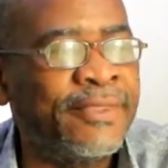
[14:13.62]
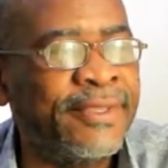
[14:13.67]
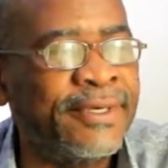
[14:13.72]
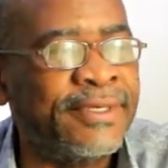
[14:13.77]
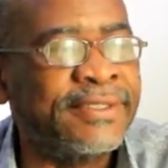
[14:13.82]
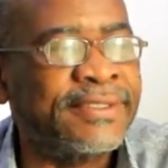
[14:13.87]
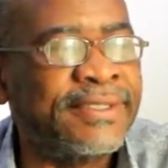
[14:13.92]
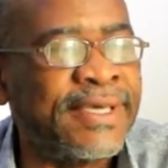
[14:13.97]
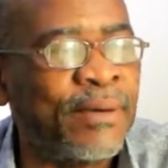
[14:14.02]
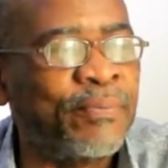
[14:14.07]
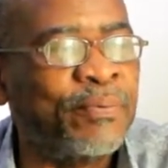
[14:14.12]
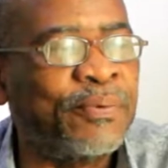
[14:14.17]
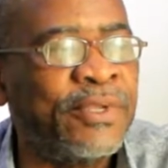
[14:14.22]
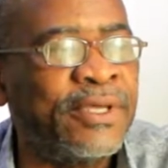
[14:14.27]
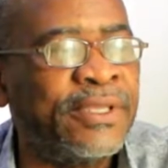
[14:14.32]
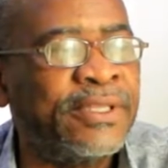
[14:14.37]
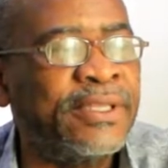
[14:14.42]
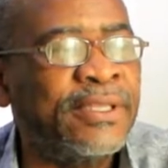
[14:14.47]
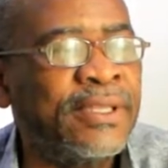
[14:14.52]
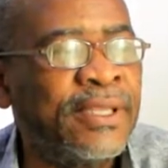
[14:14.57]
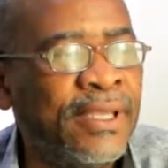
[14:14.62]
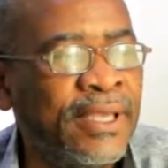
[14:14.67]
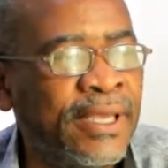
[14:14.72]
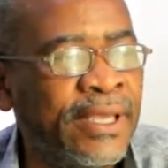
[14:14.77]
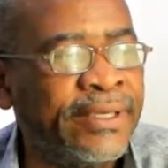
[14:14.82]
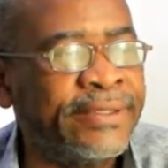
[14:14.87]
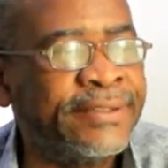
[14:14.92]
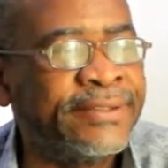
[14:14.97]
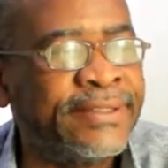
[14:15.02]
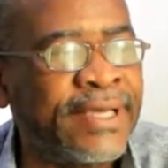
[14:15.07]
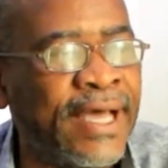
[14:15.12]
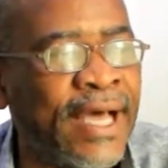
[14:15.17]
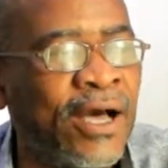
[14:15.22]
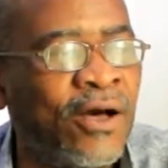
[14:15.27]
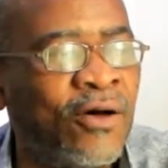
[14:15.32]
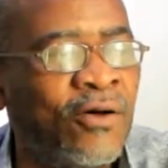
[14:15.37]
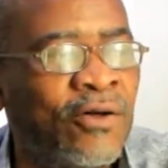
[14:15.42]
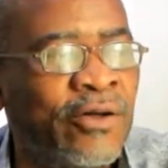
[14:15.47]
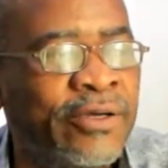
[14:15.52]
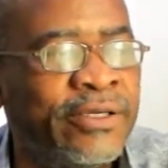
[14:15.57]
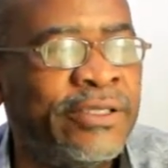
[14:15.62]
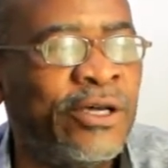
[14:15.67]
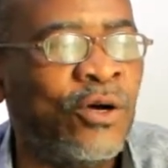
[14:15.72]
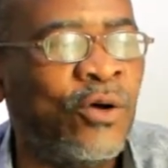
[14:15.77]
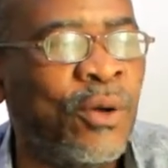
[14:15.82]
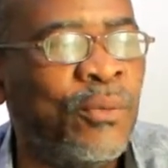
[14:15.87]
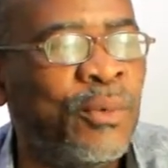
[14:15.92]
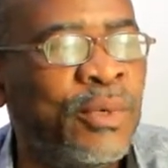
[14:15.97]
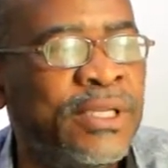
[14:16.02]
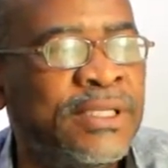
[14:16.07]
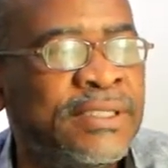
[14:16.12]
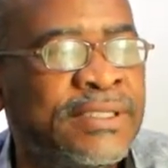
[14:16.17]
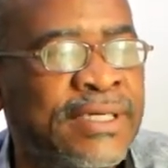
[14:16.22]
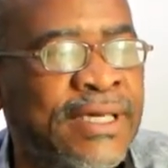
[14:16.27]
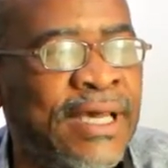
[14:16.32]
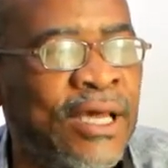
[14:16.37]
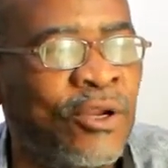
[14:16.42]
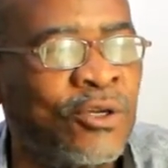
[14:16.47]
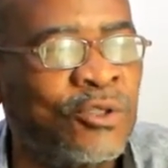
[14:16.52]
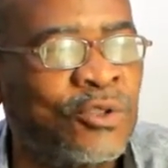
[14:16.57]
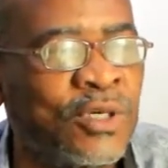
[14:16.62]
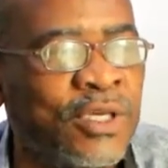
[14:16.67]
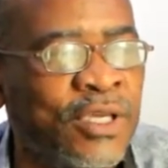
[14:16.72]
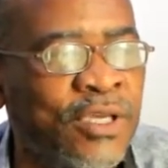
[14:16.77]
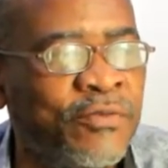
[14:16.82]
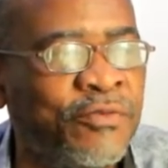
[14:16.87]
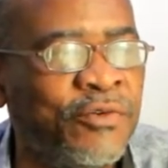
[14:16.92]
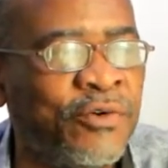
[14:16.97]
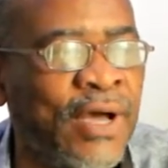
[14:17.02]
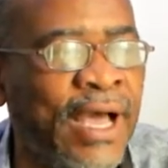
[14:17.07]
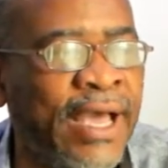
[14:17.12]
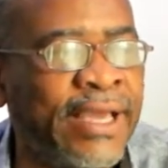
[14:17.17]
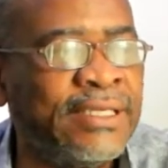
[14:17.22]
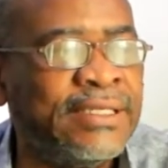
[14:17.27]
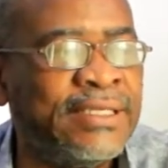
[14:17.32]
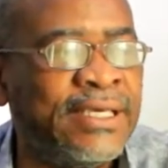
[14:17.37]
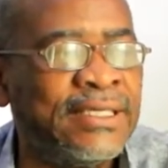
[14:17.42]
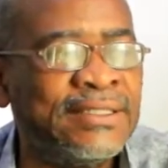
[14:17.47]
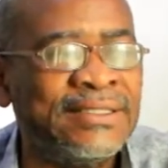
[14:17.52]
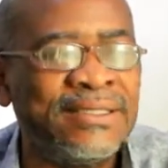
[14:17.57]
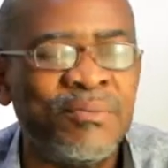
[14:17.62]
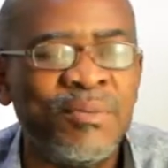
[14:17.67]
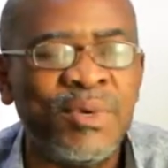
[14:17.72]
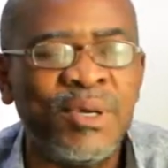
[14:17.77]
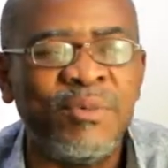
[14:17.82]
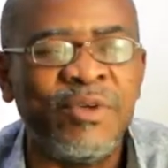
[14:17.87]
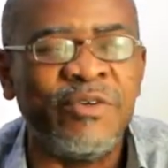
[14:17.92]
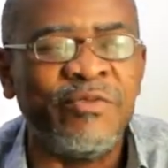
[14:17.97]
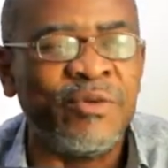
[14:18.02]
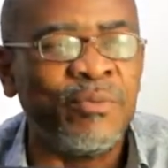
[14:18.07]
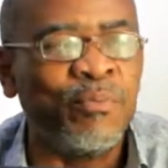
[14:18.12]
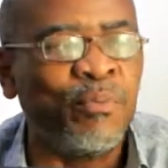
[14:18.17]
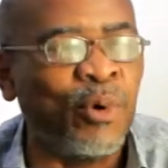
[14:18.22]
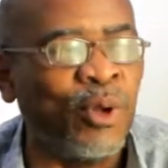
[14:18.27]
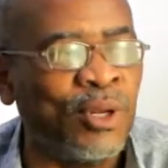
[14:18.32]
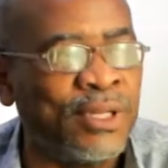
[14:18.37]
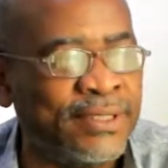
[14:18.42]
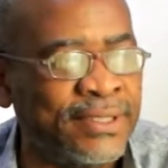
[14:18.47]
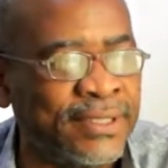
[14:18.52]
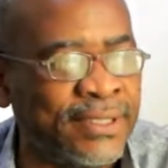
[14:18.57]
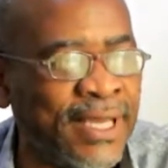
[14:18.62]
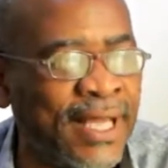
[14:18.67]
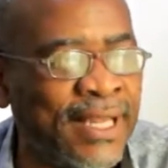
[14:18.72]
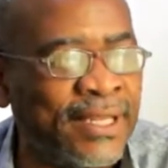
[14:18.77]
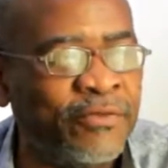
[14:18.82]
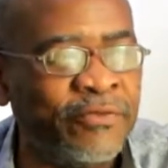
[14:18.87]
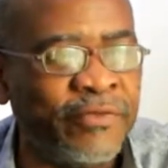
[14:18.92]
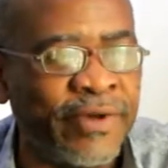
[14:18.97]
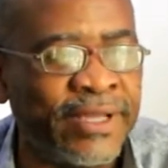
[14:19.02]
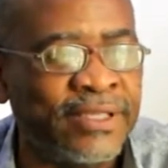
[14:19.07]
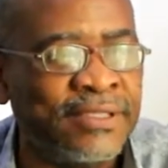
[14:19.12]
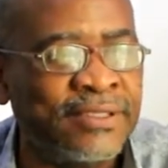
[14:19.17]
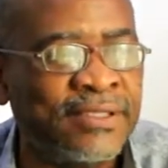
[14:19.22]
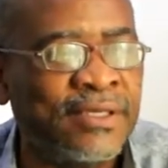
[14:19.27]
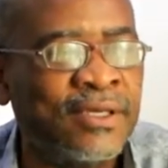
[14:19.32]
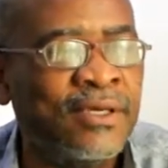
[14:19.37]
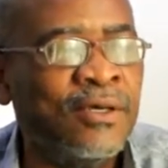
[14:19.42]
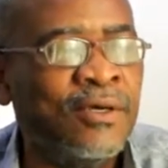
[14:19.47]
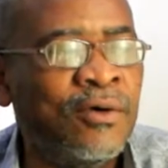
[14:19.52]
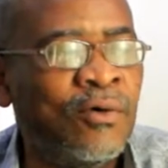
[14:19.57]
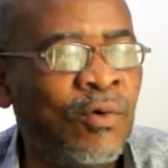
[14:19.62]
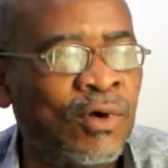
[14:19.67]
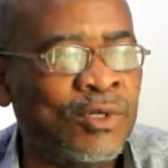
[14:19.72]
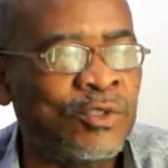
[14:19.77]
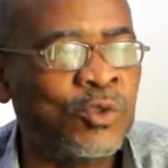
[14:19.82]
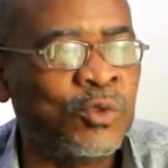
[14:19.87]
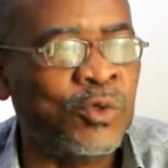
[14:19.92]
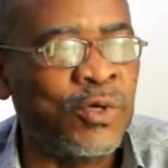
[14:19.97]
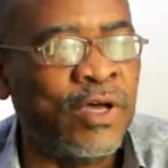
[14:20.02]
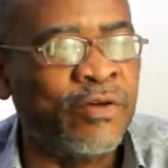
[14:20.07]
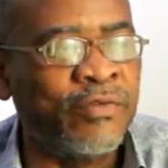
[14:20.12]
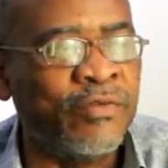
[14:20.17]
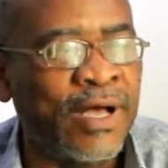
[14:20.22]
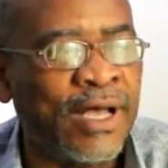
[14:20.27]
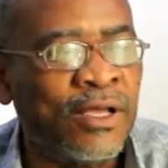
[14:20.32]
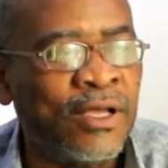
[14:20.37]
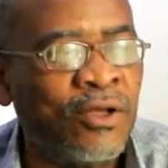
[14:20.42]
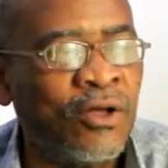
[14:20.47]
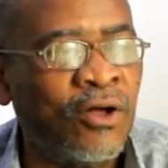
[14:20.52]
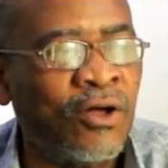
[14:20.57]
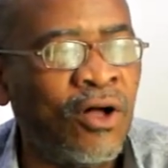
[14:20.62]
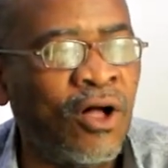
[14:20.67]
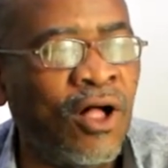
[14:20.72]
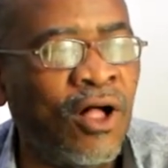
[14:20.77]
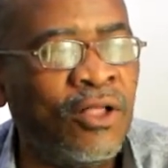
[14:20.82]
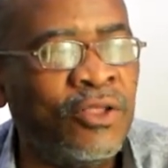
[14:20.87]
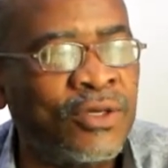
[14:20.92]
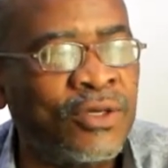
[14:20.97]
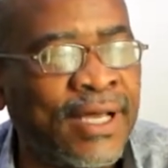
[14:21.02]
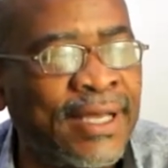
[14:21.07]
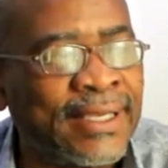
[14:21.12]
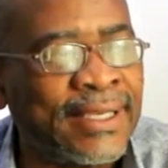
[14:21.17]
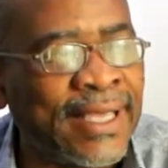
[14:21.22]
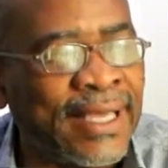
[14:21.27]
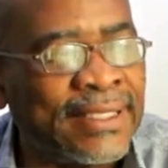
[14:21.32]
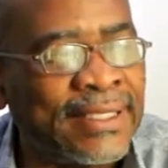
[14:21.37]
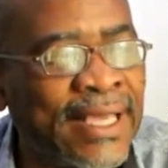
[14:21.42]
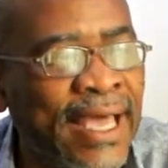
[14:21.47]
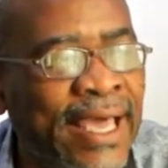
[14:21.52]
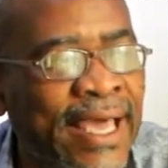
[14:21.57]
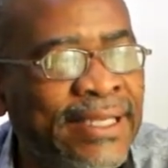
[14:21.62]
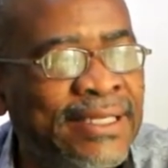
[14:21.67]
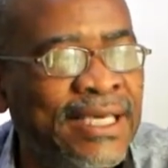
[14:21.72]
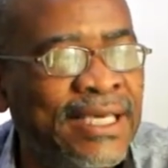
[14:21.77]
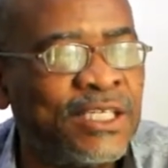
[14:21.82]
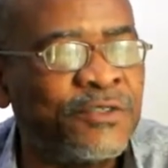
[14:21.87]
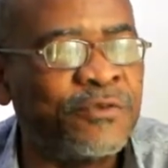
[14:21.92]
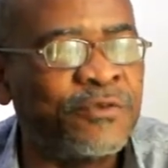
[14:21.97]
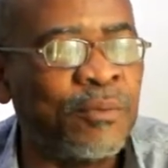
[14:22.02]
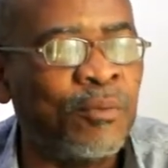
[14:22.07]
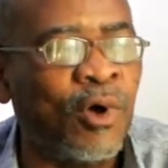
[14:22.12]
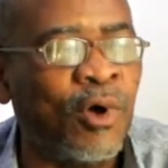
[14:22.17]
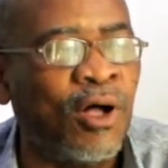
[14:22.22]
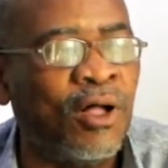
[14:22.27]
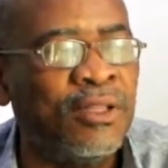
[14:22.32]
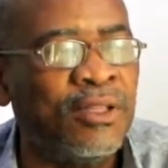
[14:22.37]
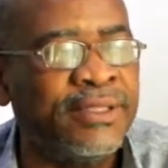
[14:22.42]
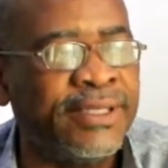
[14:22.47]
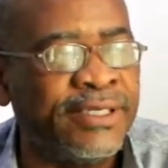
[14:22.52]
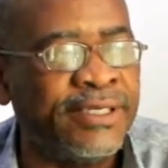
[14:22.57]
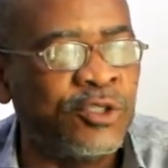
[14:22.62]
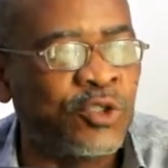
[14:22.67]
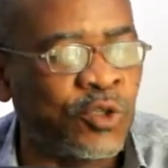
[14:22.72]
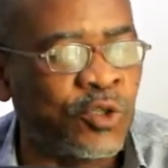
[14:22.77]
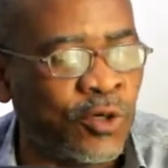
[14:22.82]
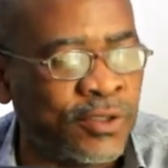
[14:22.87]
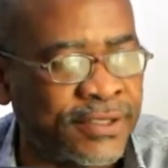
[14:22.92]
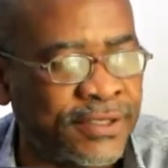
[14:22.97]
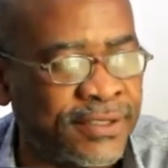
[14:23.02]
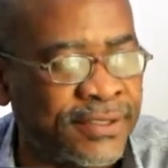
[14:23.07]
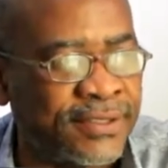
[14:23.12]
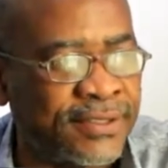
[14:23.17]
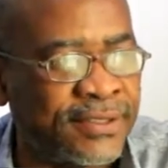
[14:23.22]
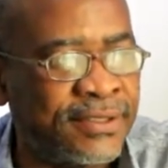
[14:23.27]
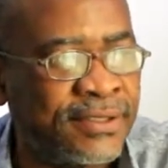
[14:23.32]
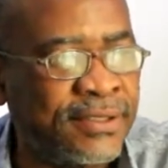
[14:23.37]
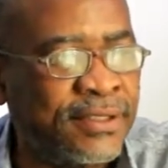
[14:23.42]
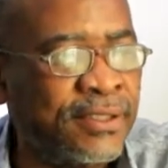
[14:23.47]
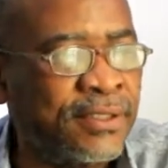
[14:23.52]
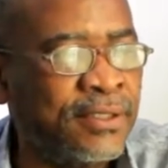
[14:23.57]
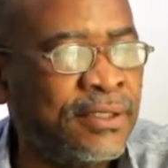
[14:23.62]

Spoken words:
Things happening in town or in the community can also give you ideas. They may be even political events whatsoever. Or you can get ideas from all these sources.